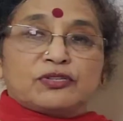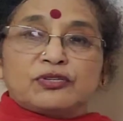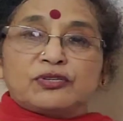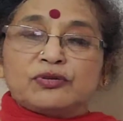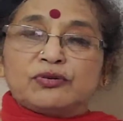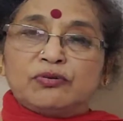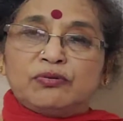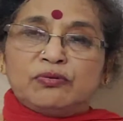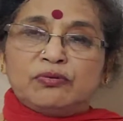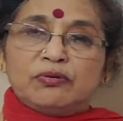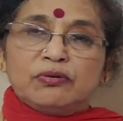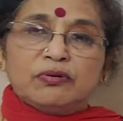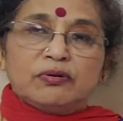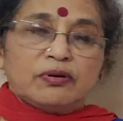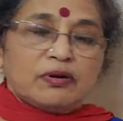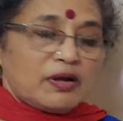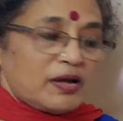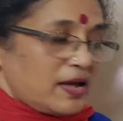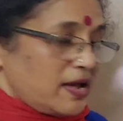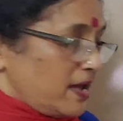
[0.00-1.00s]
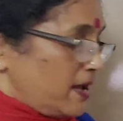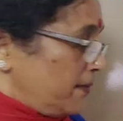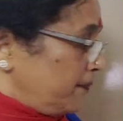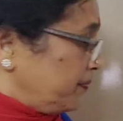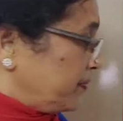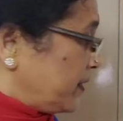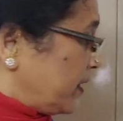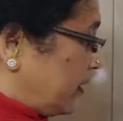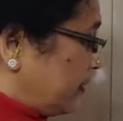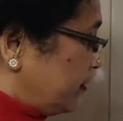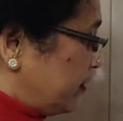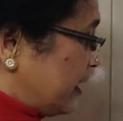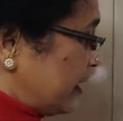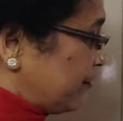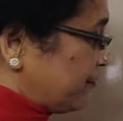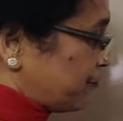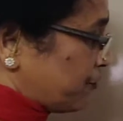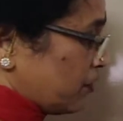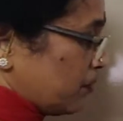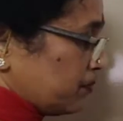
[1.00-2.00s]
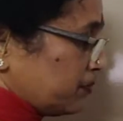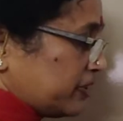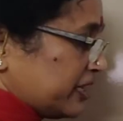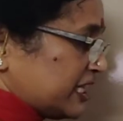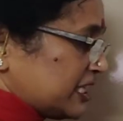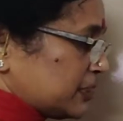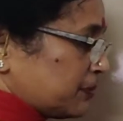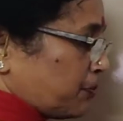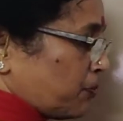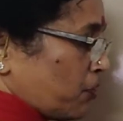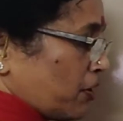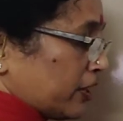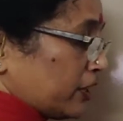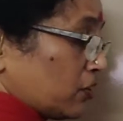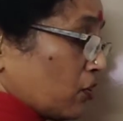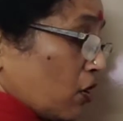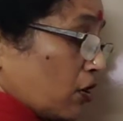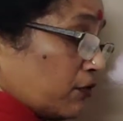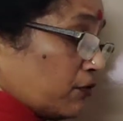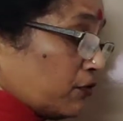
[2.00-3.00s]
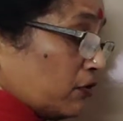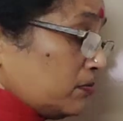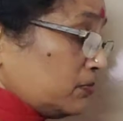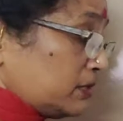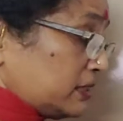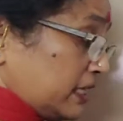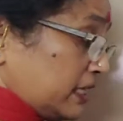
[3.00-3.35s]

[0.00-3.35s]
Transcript: 2. Then from this point, not from